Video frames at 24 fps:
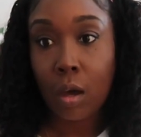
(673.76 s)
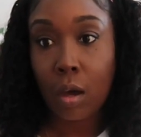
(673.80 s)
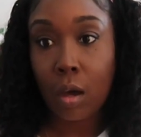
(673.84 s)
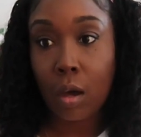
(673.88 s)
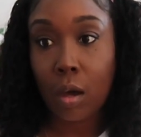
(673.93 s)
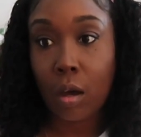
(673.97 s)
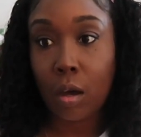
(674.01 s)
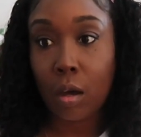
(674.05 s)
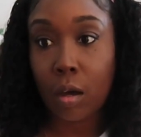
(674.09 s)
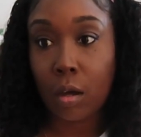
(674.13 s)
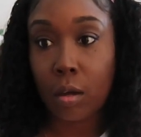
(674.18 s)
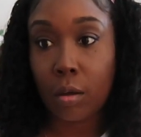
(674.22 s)

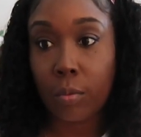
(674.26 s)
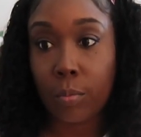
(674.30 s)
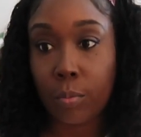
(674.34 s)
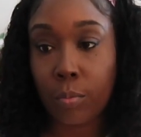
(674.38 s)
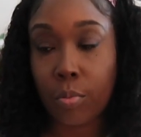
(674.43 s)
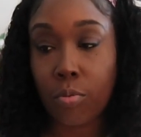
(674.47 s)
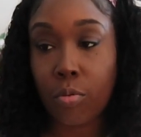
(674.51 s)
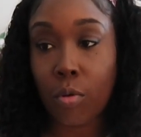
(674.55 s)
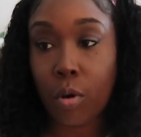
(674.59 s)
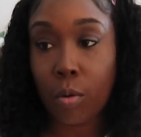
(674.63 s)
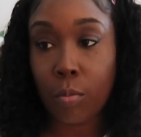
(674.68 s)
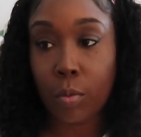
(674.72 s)
um,
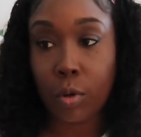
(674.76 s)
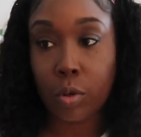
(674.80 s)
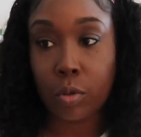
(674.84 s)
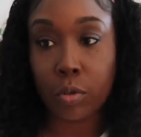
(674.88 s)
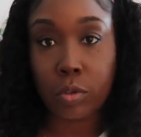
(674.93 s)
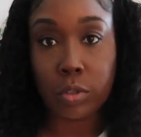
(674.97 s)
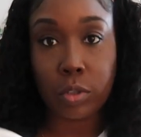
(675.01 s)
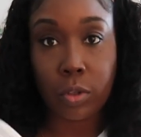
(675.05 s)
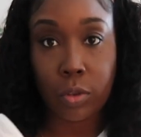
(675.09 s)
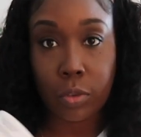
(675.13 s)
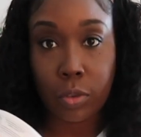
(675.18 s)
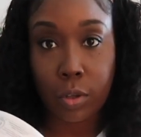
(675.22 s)

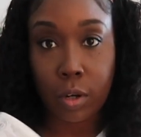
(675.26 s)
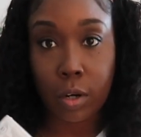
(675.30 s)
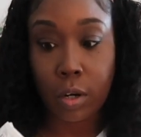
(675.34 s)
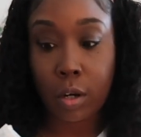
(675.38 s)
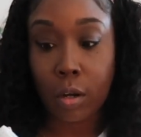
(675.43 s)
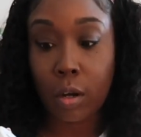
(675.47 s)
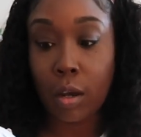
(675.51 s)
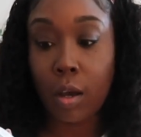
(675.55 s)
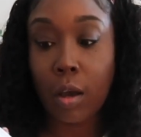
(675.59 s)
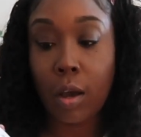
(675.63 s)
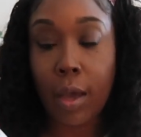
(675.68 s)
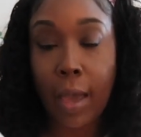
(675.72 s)
promos on their
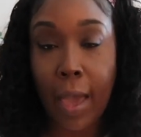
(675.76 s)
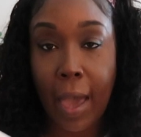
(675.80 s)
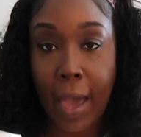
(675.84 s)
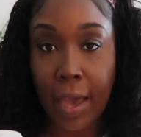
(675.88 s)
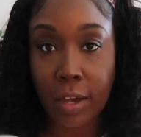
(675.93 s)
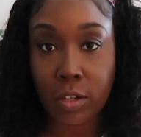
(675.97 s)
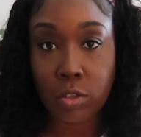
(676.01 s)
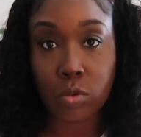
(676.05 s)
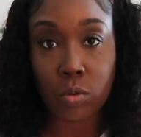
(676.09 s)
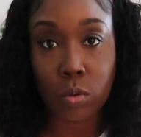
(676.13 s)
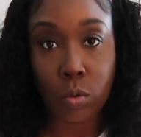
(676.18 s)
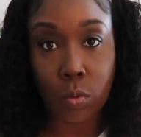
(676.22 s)

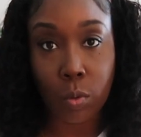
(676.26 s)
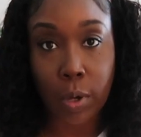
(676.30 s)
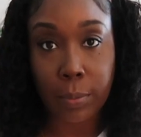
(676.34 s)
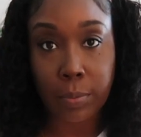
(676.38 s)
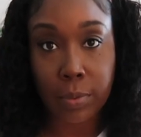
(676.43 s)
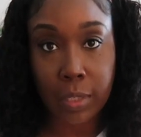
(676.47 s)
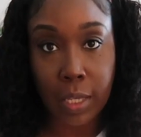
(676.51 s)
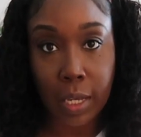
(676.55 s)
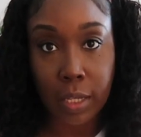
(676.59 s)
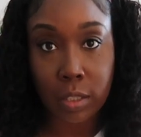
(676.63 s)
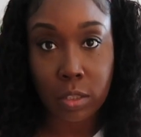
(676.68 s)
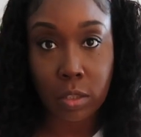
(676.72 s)
actual
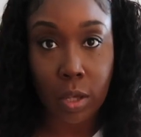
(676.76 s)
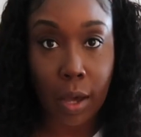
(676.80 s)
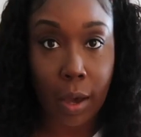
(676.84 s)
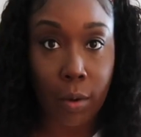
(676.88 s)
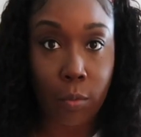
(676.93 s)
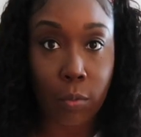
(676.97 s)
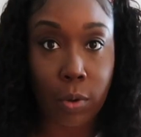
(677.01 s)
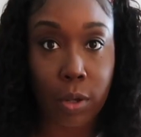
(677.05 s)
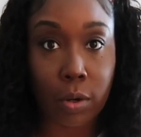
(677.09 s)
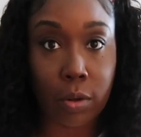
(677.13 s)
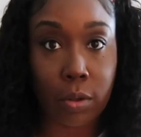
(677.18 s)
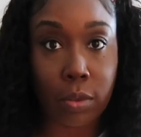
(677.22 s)
website. So I
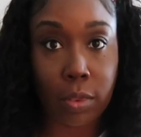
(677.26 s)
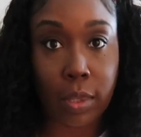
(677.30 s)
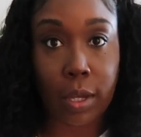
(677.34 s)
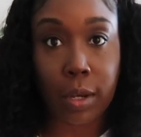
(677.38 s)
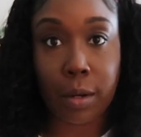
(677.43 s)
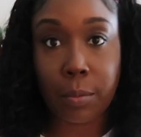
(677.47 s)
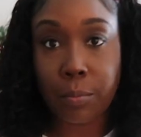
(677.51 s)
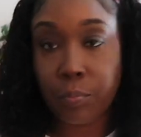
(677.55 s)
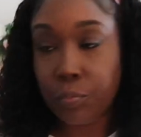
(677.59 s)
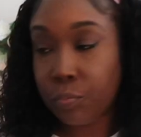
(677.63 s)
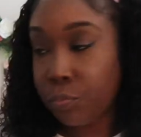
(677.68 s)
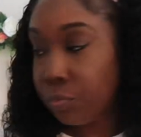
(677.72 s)
went on
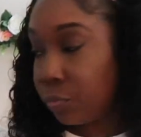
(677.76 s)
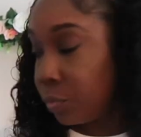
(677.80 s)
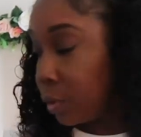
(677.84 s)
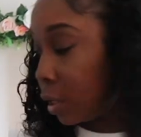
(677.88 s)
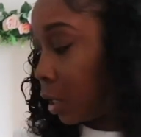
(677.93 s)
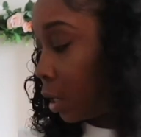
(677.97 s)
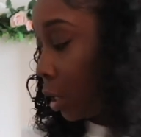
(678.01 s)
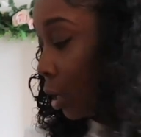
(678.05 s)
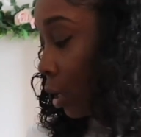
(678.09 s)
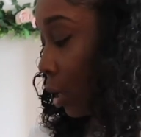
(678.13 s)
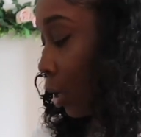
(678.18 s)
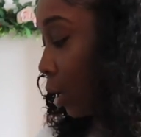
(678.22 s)
there
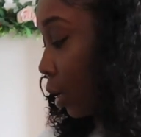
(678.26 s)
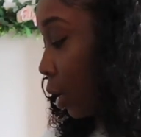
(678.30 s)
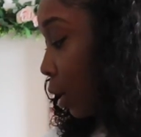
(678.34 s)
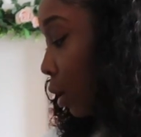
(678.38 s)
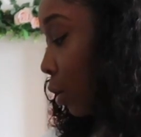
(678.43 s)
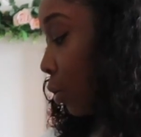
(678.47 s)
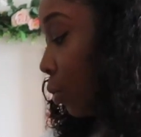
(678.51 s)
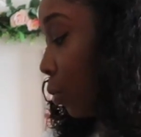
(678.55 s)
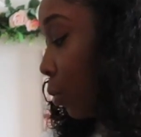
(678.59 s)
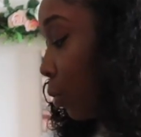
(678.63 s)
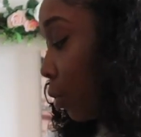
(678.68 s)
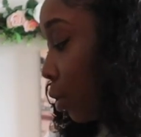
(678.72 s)

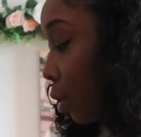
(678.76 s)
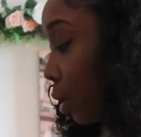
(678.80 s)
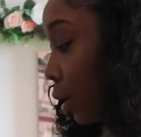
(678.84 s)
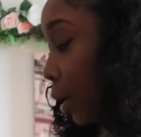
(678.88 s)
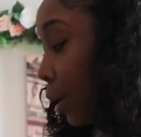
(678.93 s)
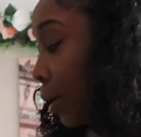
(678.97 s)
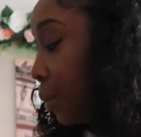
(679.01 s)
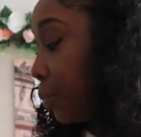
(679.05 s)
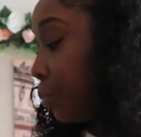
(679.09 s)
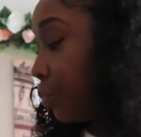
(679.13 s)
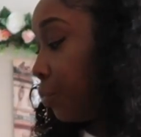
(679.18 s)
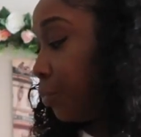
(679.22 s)
and ordered
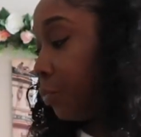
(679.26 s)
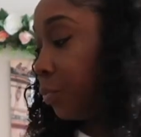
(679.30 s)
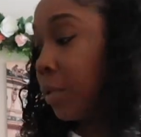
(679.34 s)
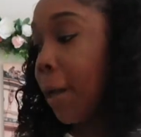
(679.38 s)
it.